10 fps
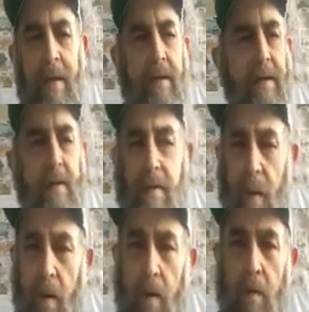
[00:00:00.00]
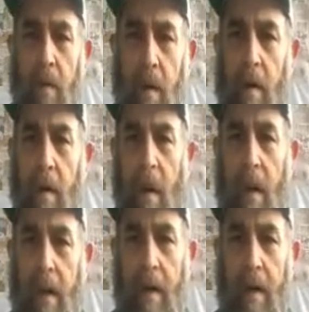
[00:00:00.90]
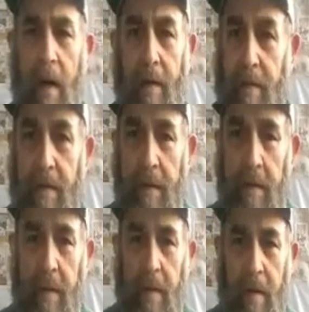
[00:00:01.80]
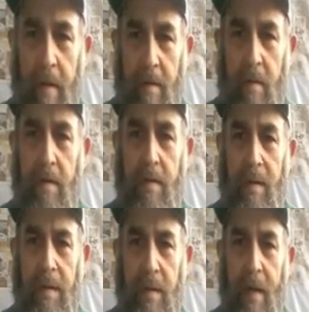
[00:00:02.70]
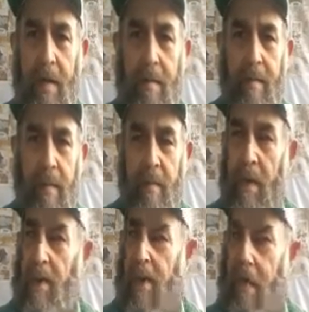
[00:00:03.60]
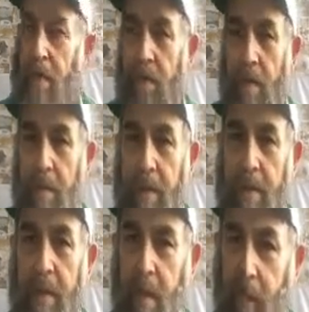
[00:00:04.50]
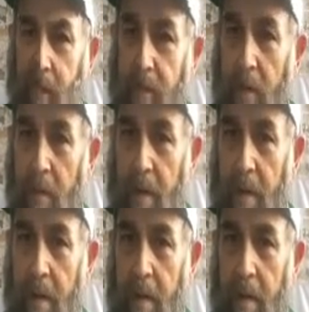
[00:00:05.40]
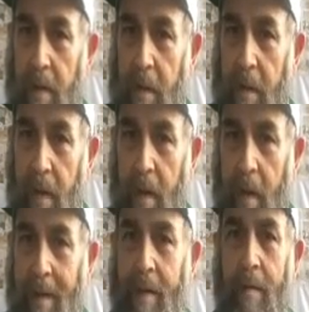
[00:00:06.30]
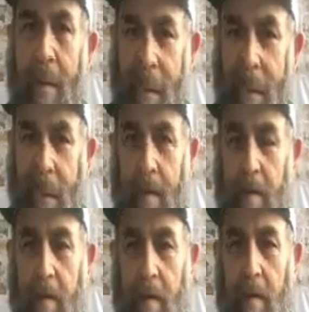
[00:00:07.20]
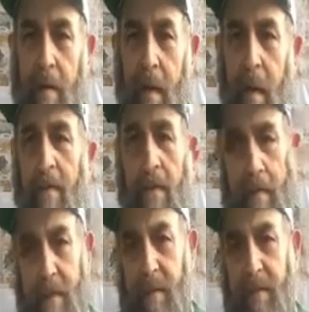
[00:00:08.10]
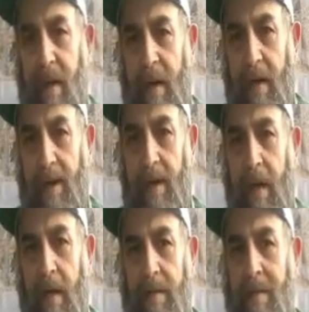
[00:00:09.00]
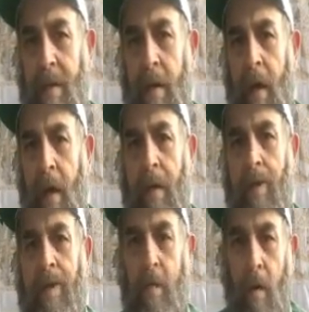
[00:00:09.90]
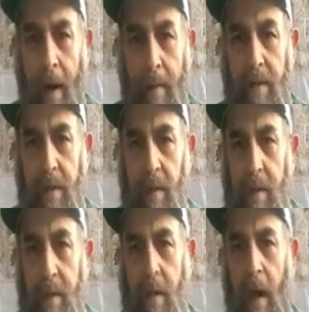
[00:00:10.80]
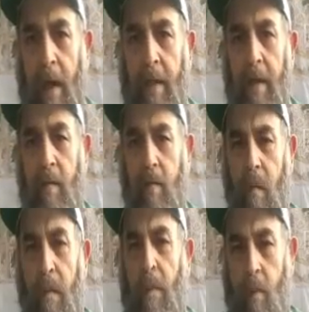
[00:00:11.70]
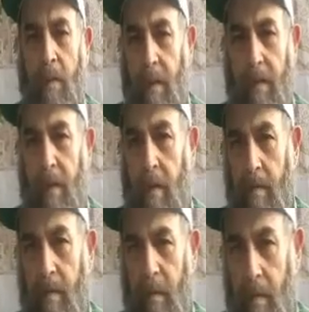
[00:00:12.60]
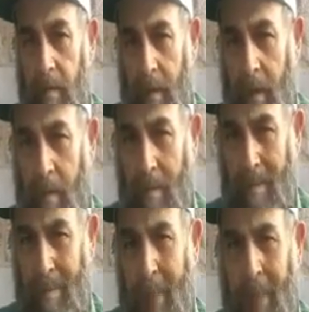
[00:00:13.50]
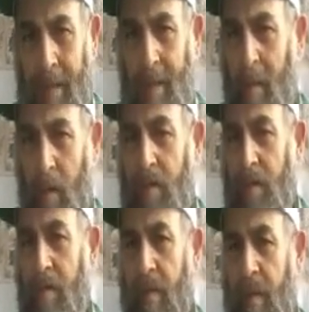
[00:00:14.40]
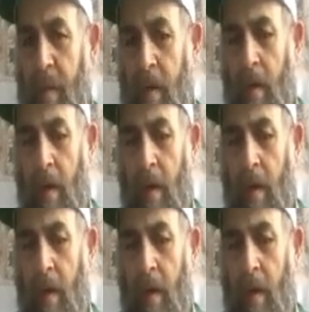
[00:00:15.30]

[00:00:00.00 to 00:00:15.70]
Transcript: And it's as though a God in heaven looked and said, my children are building a home for me. They're back. I've given them a second chance, and they've grabbed it, and they're running with it. They're making the most of it.